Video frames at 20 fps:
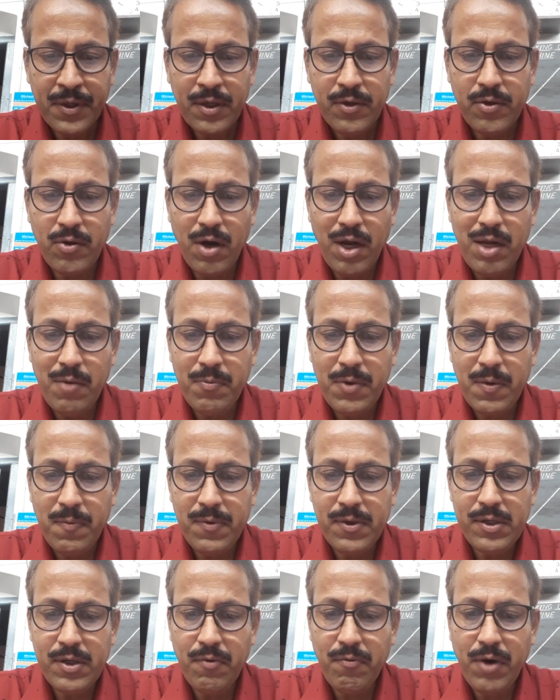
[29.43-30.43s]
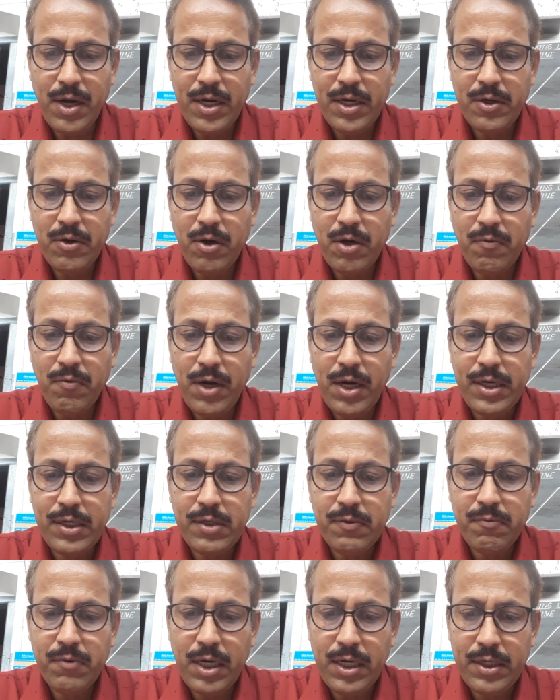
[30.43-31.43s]
So aluminum is a white or
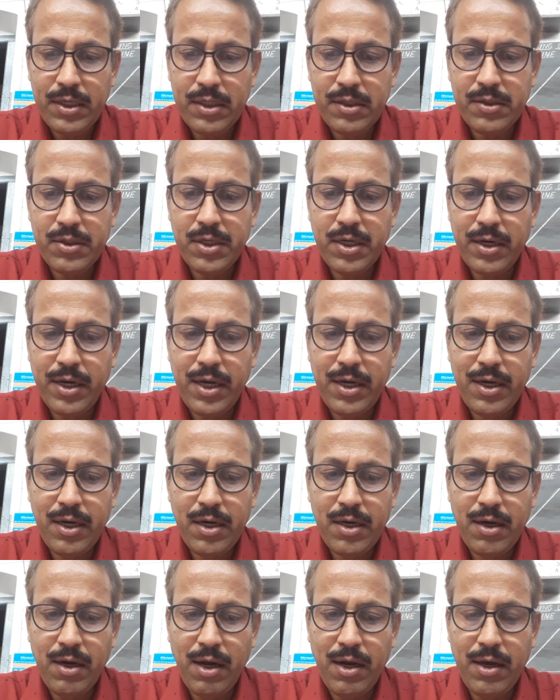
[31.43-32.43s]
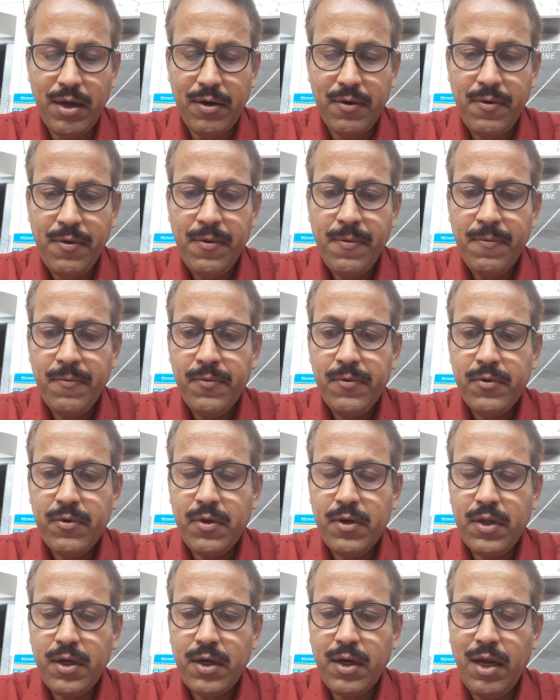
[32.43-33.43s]
whitish gray in color.
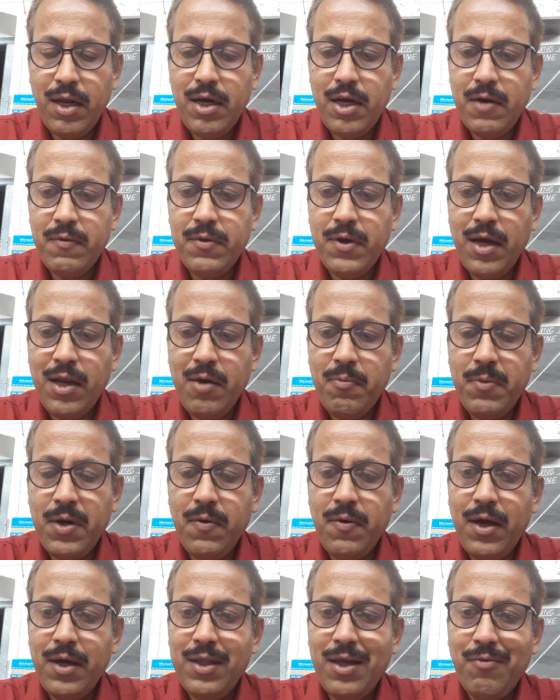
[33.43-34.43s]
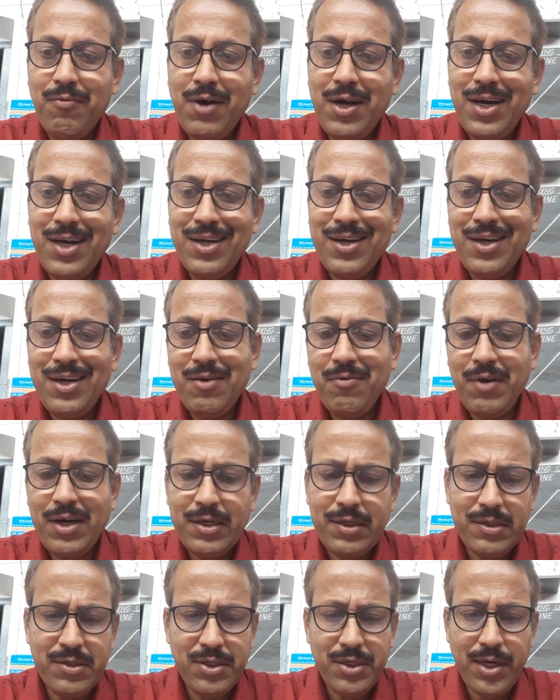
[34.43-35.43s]
So the color of the aluminum either white or
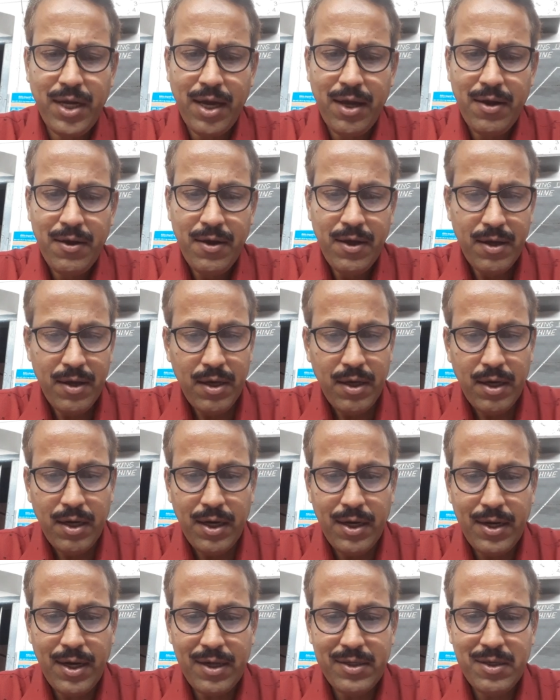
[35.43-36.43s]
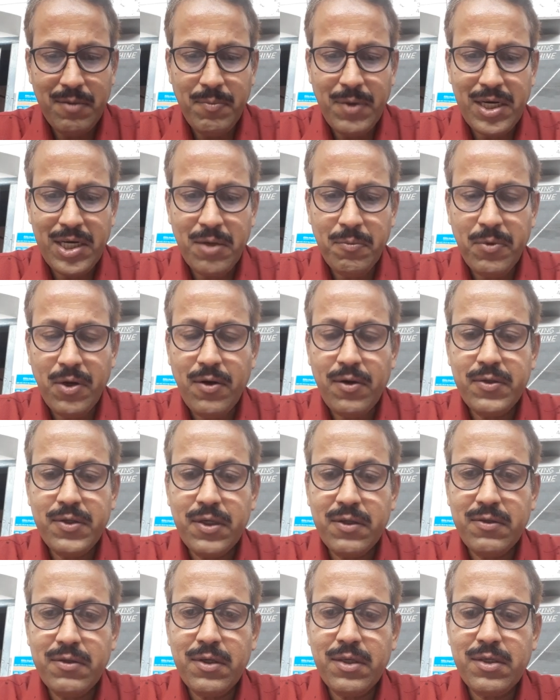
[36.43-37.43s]
whitish gray. It has a melting point of
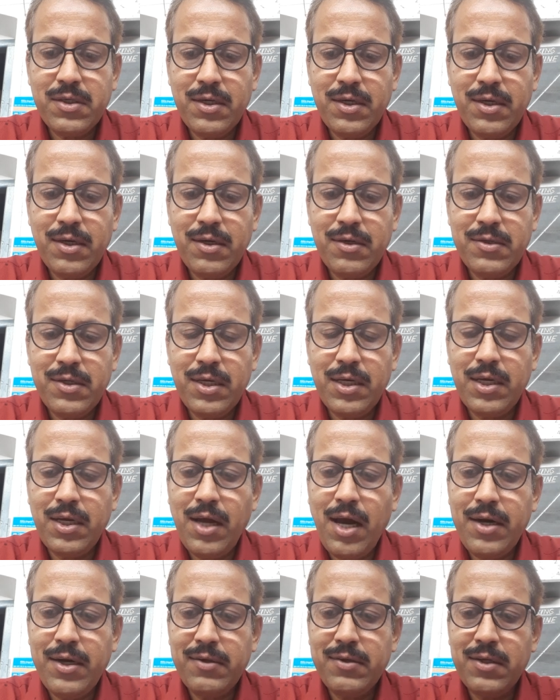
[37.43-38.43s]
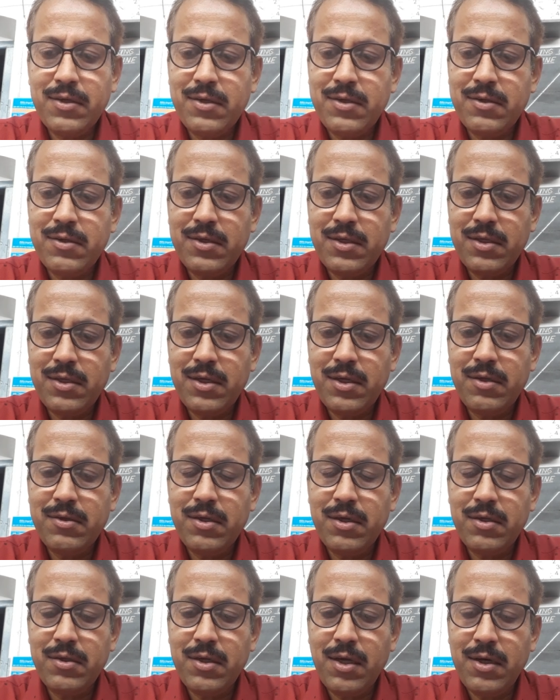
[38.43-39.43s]
660 degrees centigrade. At
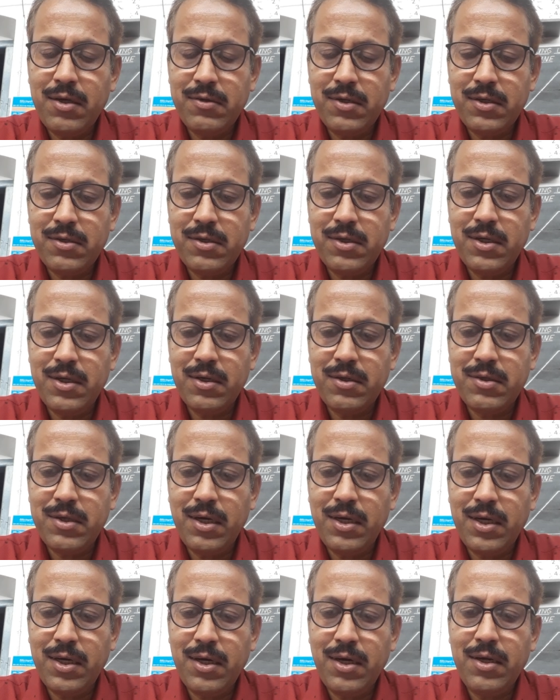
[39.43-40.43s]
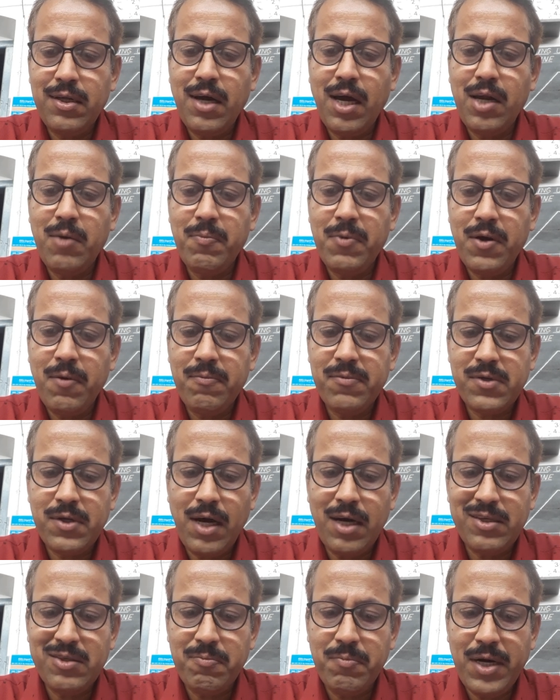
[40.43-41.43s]
660 degrees centigrade, aluminum
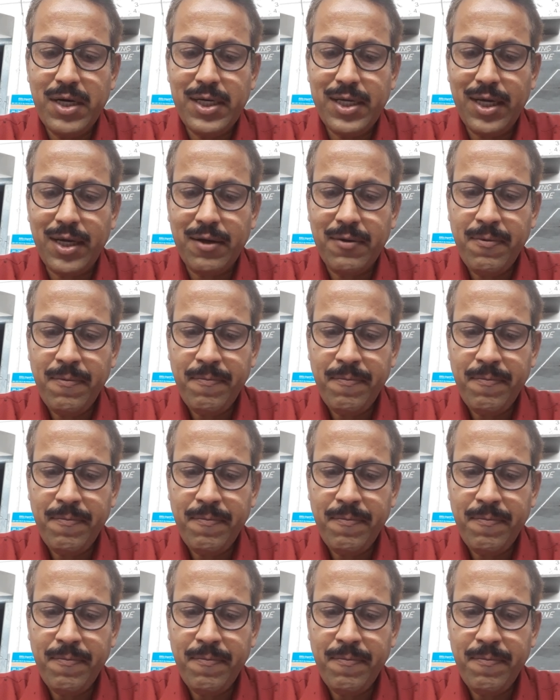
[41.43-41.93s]
starts melting.